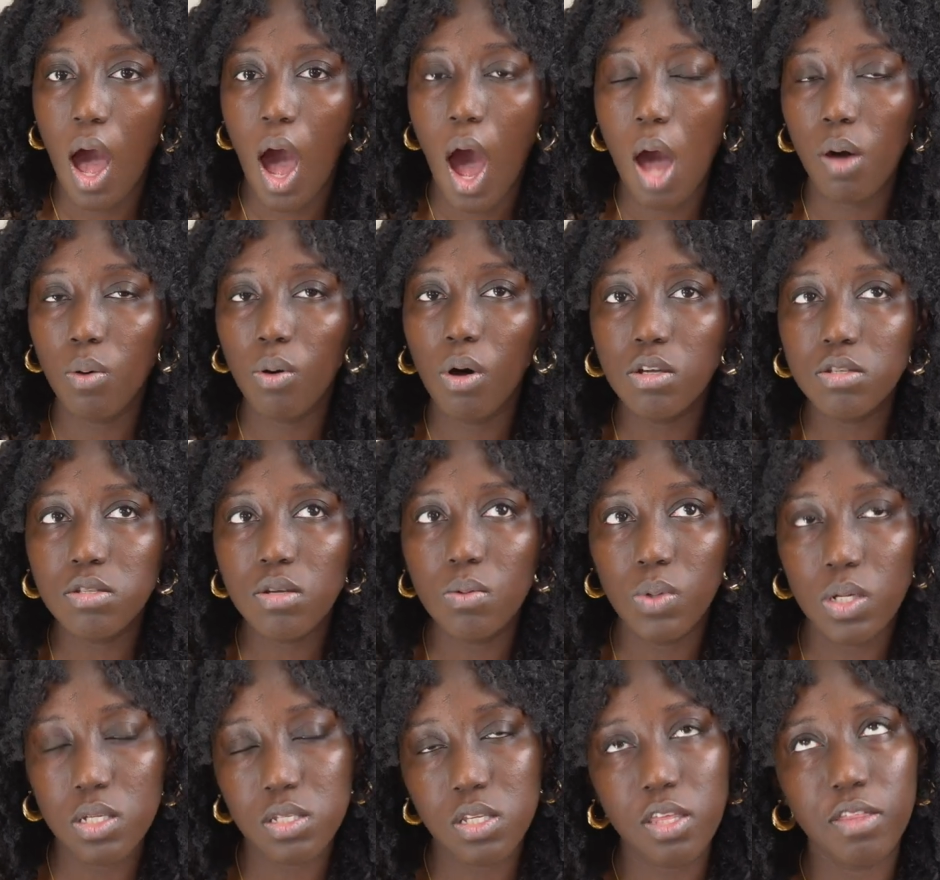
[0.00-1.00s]
I also
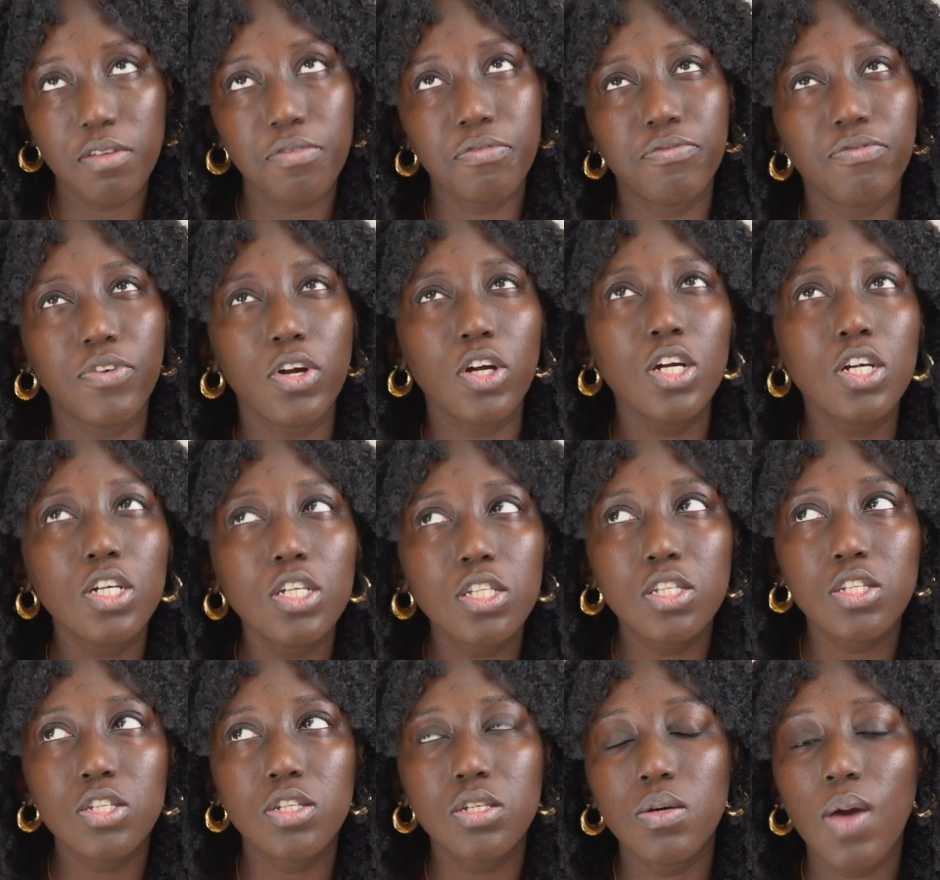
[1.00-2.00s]
will say the
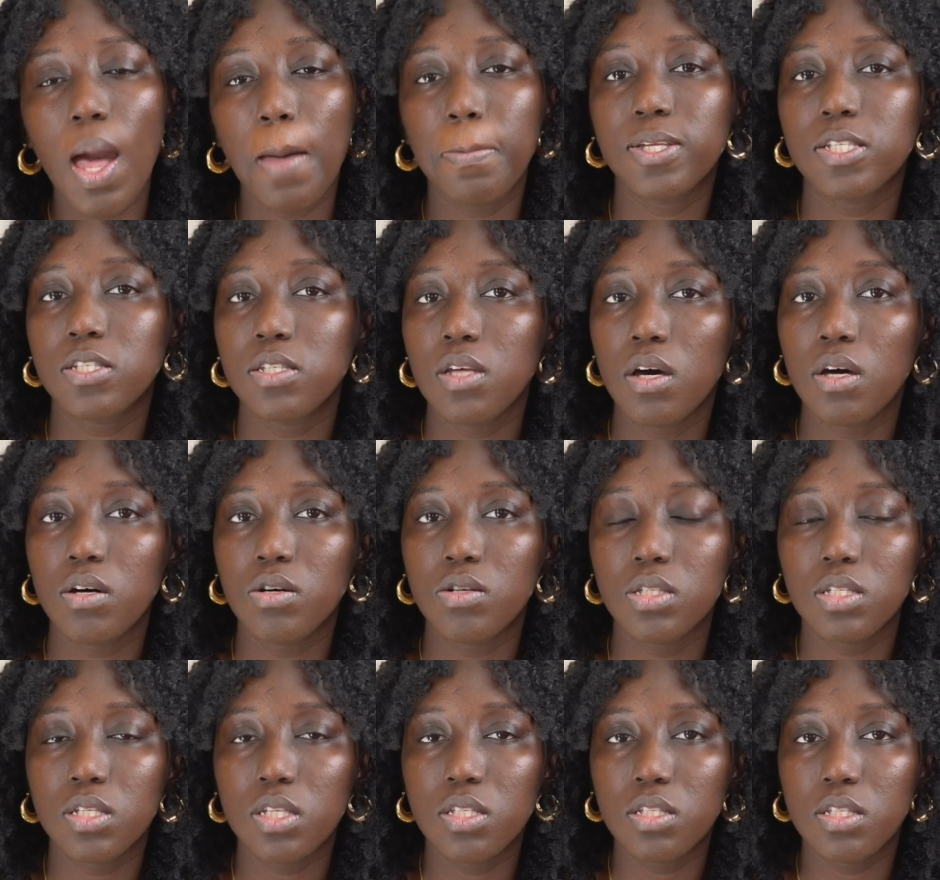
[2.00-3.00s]
first 2
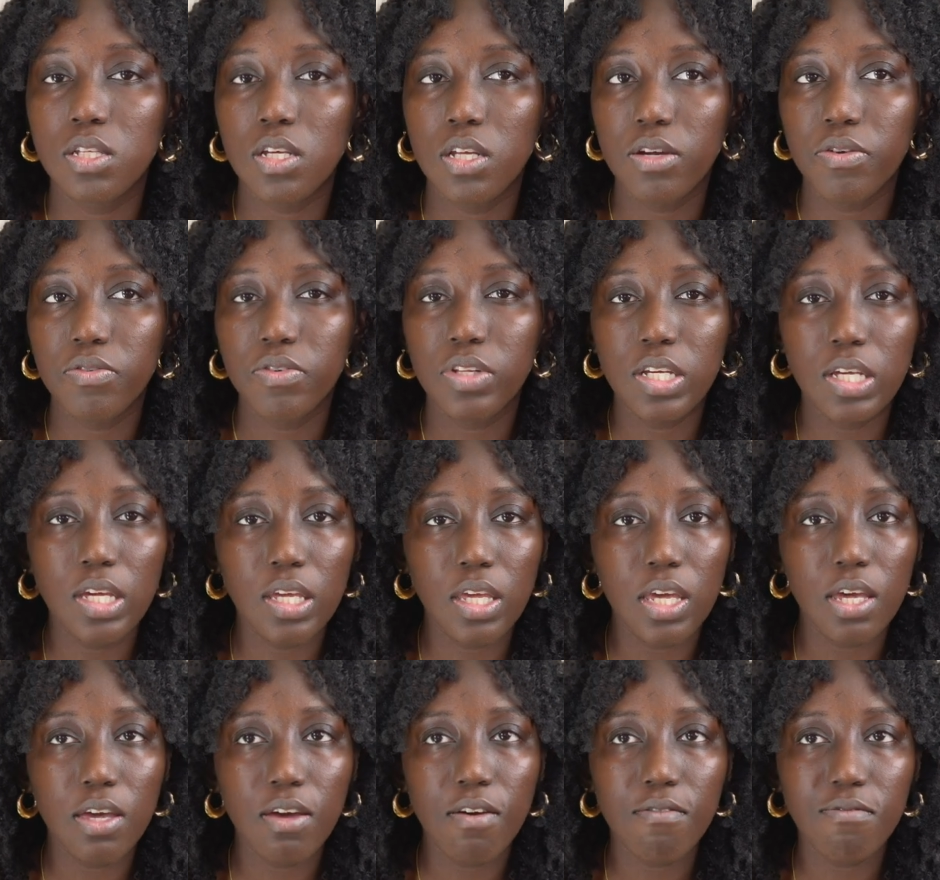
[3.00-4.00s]
episodes didn't really
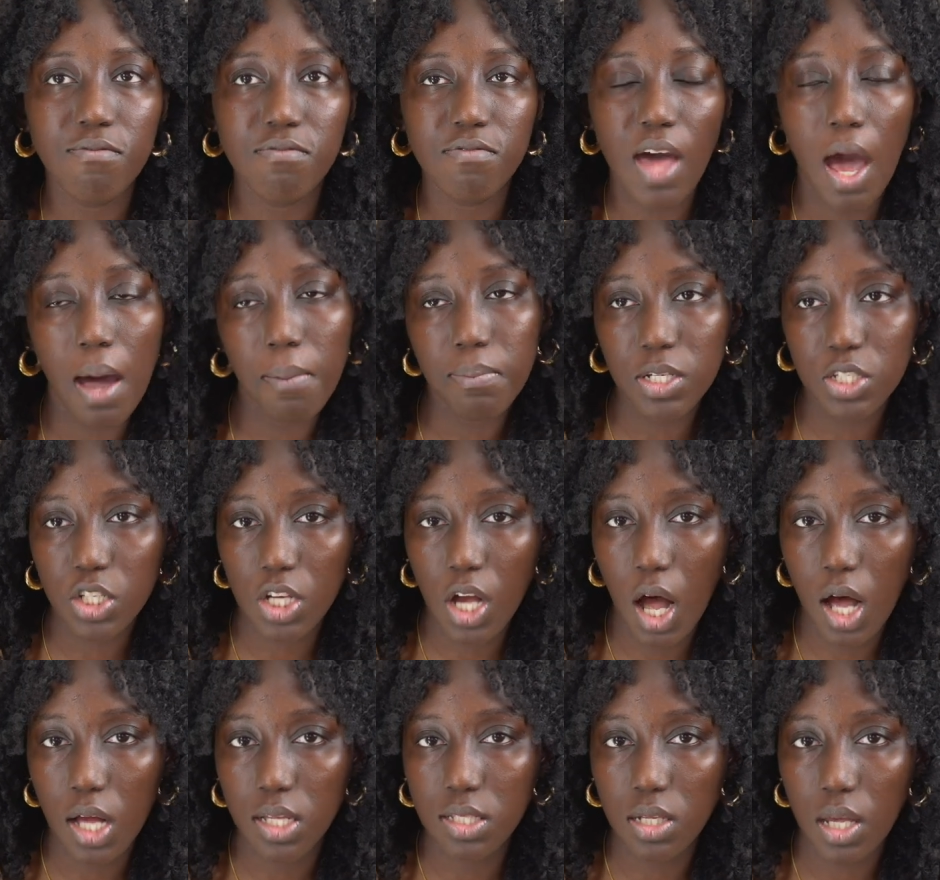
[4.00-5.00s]
give that much
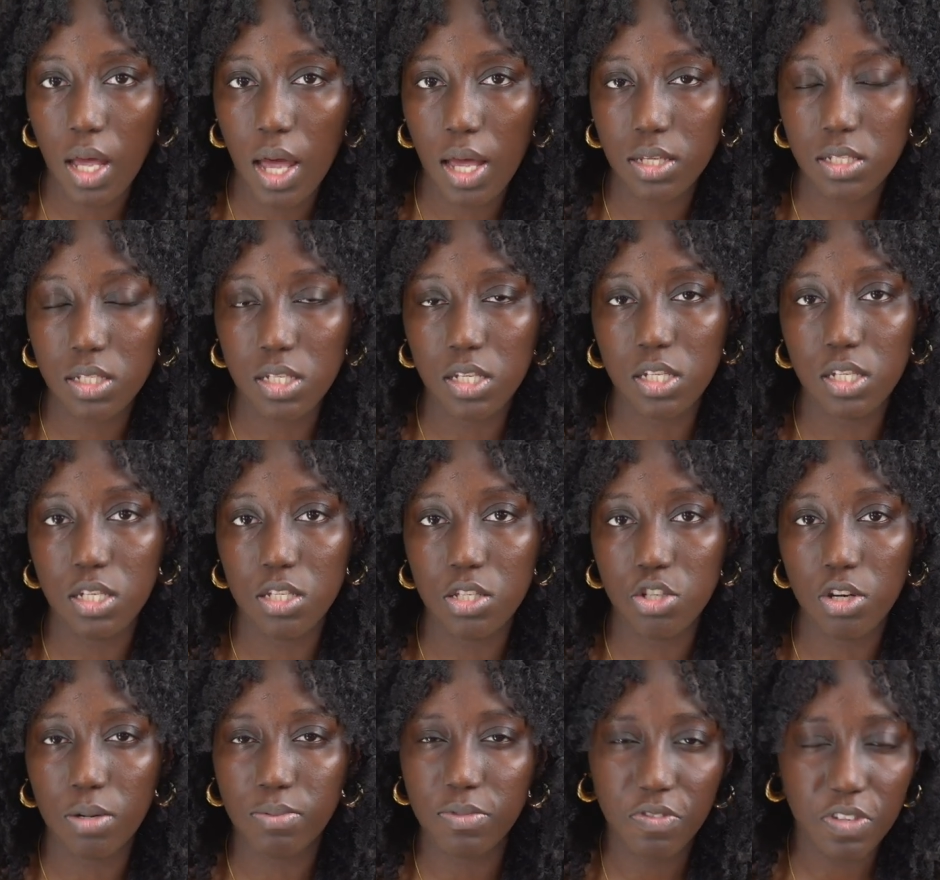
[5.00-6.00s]
context in
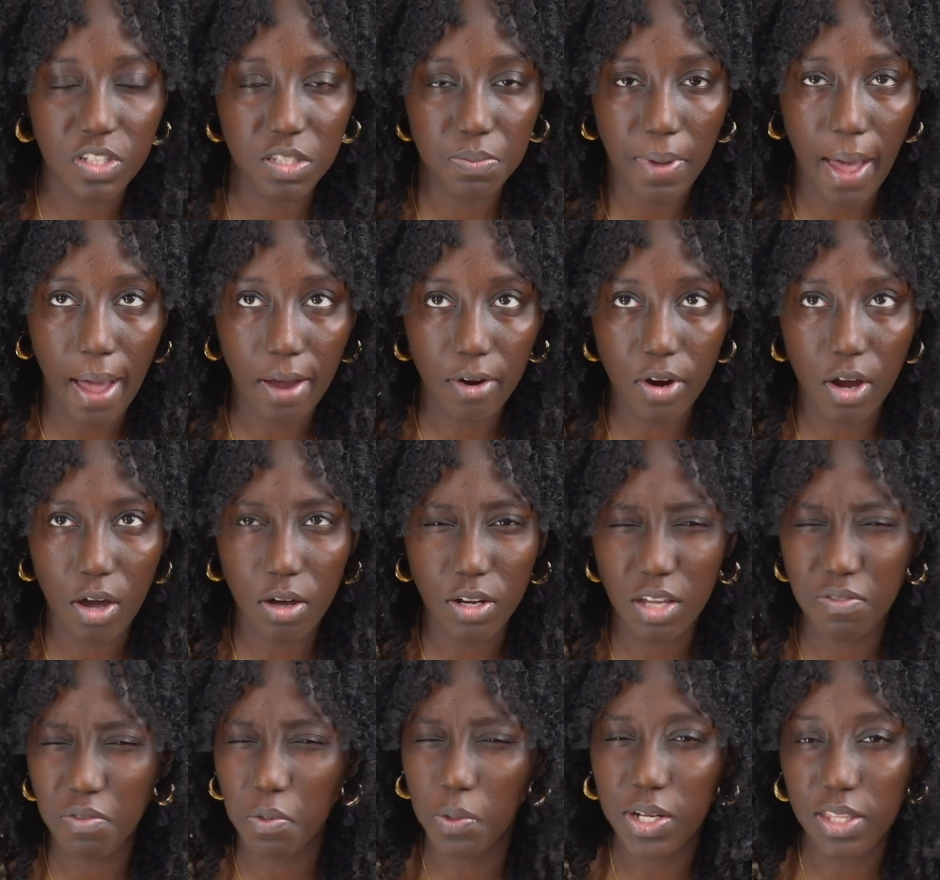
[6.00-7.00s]
terms of his background.
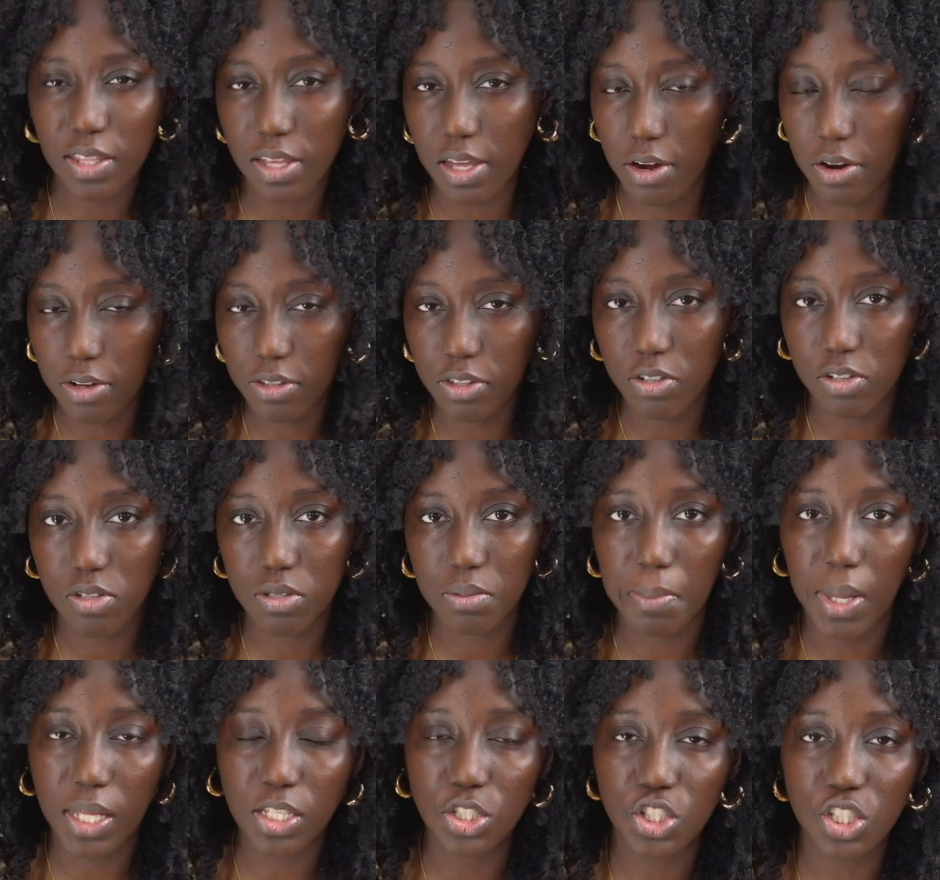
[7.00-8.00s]
Even one of the characters
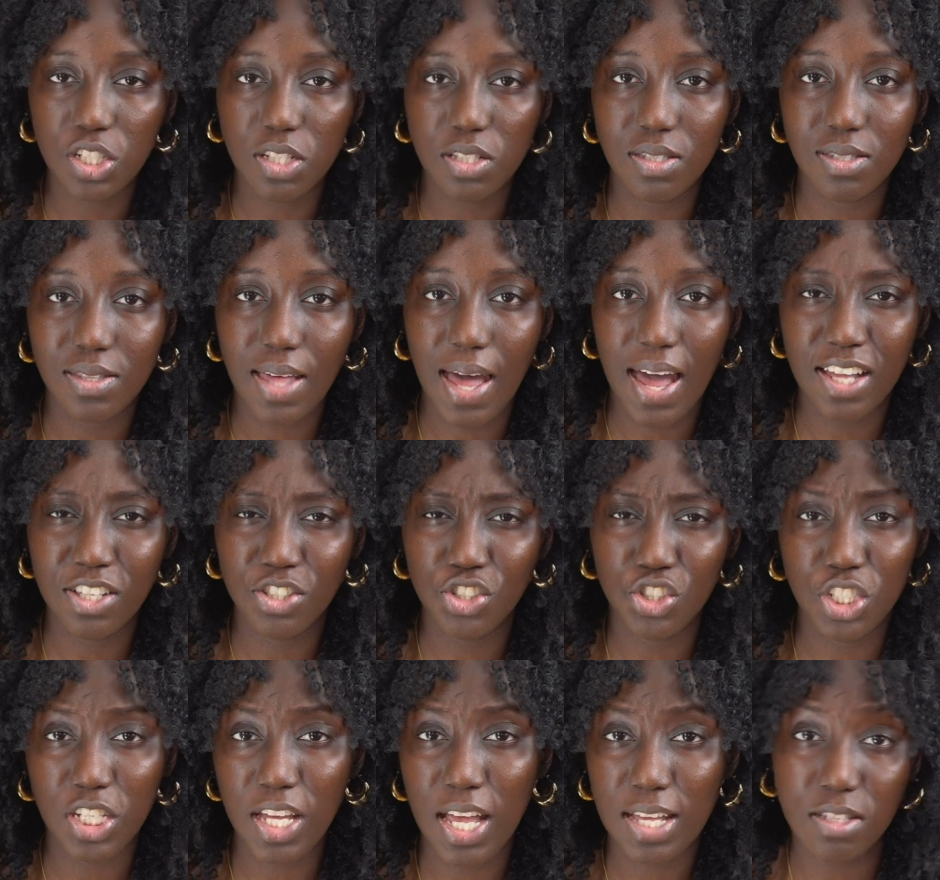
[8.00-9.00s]
mentions that
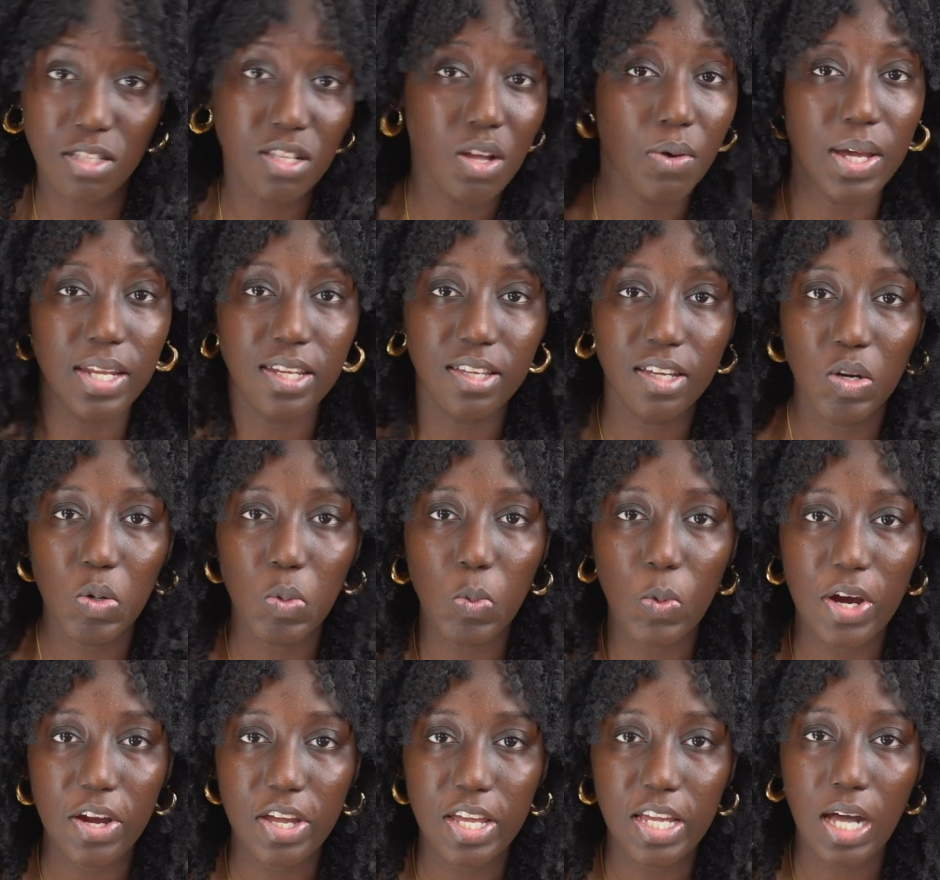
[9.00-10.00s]
she has no idea
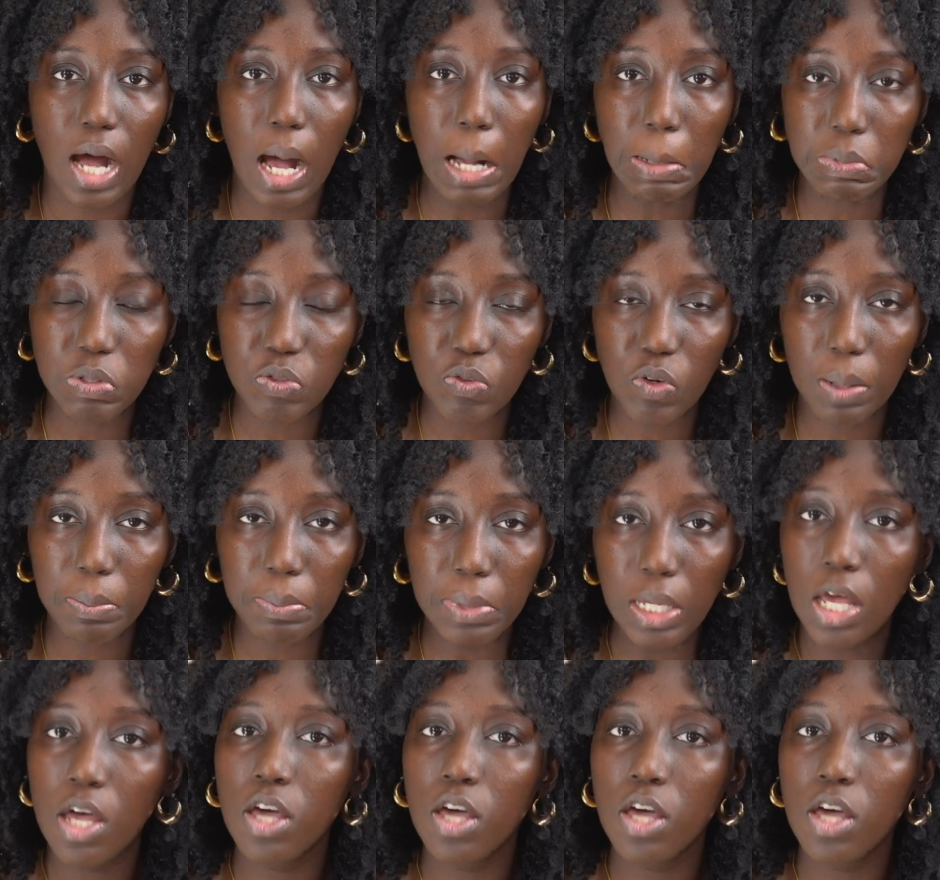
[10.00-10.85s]
where he comes from.